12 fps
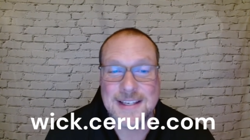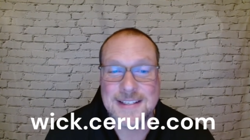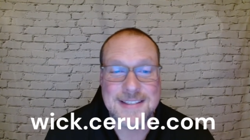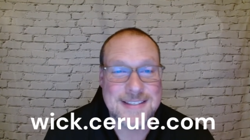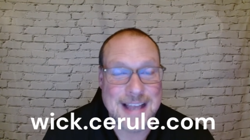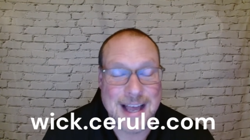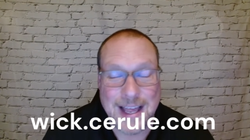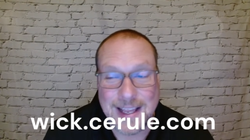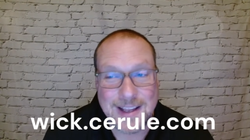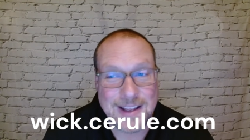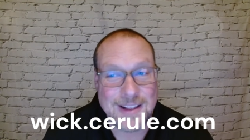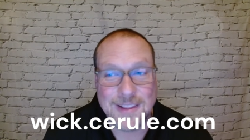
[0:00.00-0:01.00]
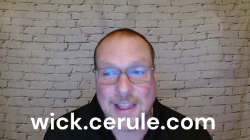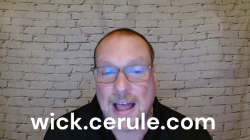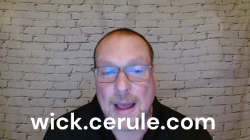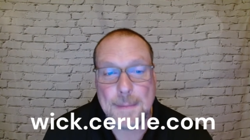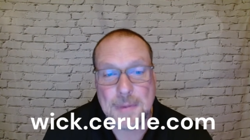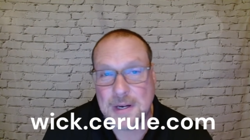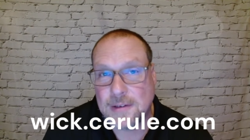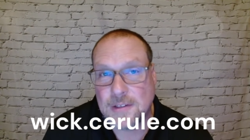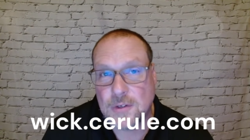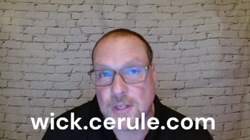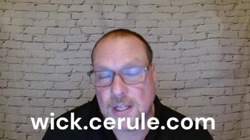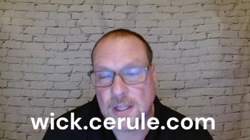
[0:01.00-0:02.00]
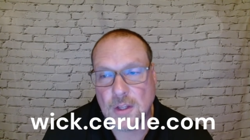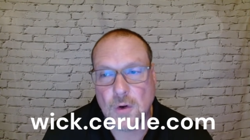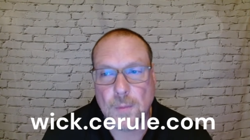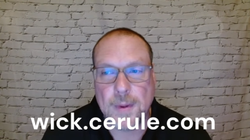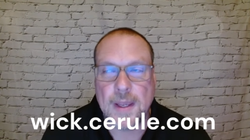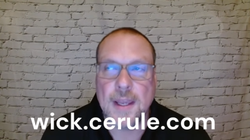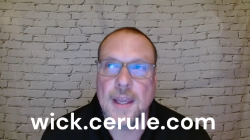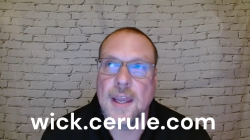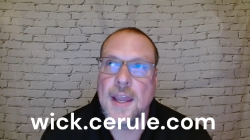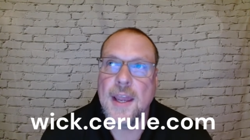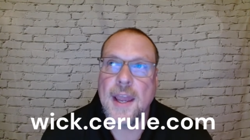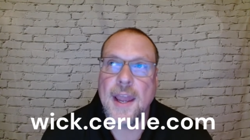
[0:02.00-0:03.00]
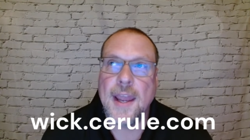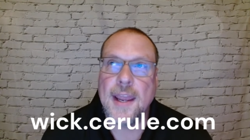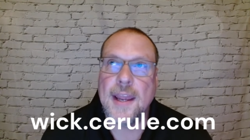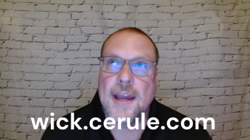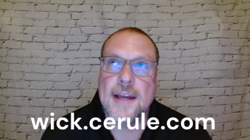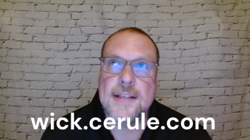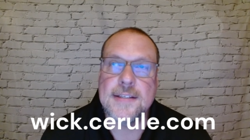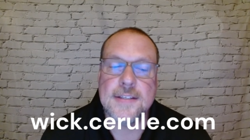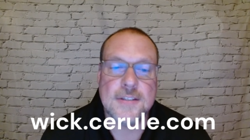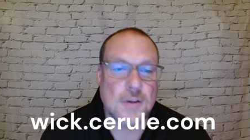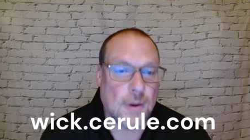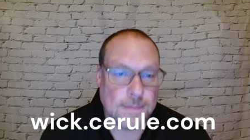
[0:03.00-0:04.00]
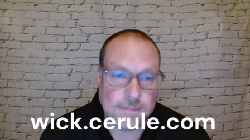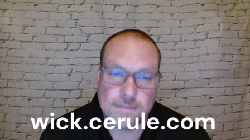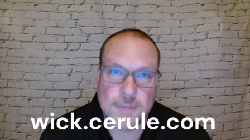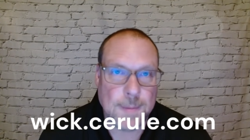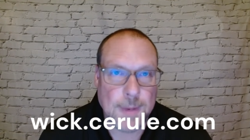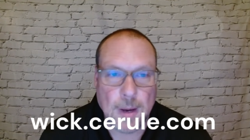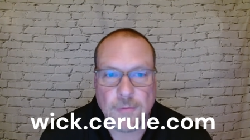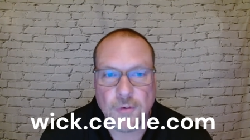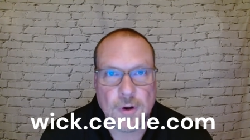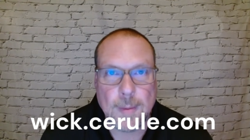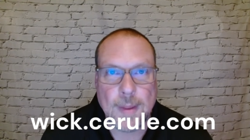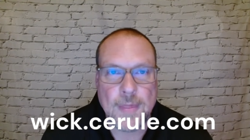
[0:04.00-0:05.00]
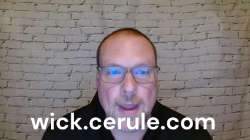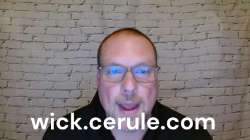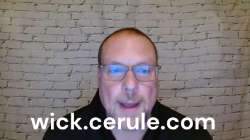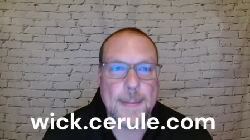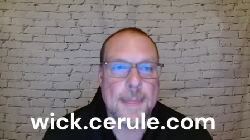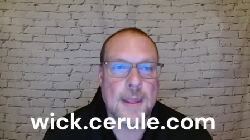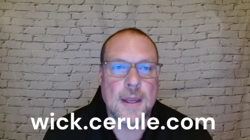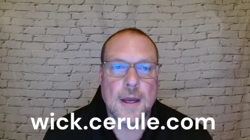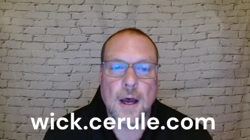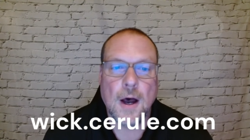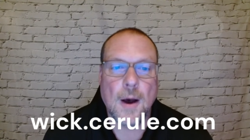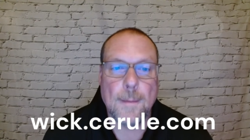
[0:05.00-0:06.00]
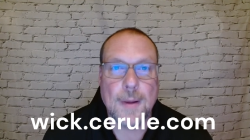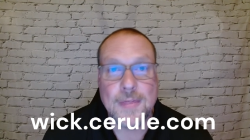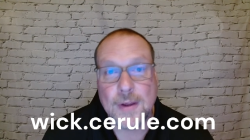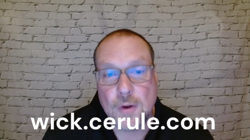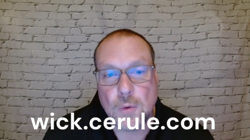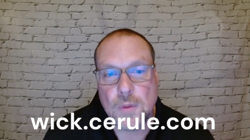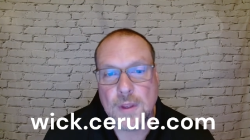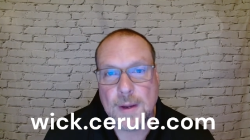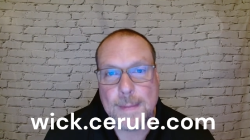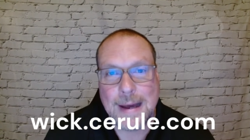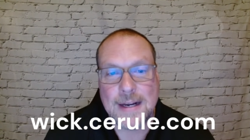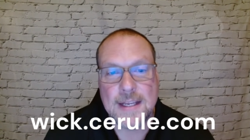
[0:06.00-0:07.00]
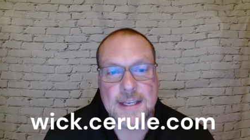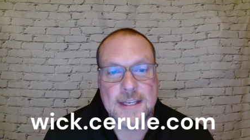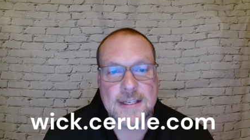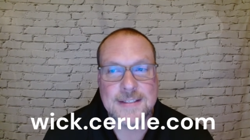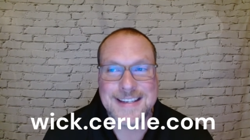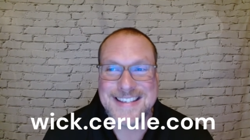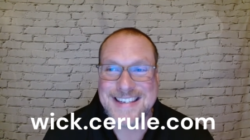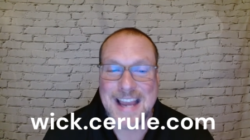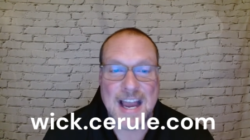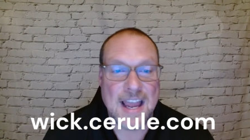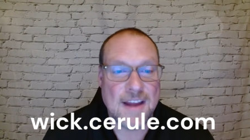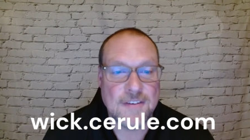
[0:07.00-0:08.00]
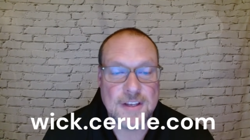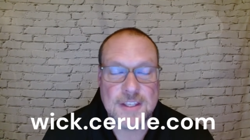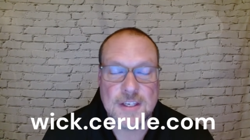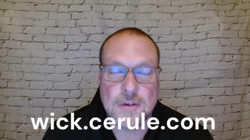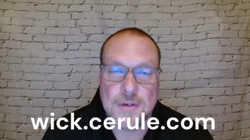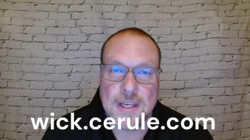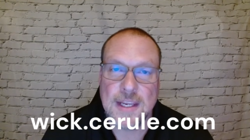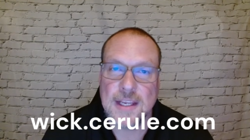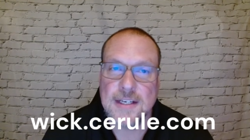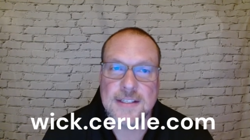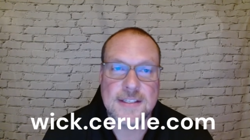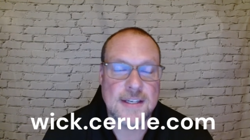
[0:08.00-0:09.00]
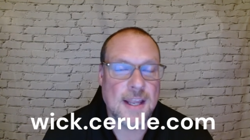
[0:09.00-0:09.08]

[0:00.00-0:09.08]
It's not a lot, but I do get a little bit. And so I'm going to be upfront about that. Um, but the cool thing about it is it's got everything you need.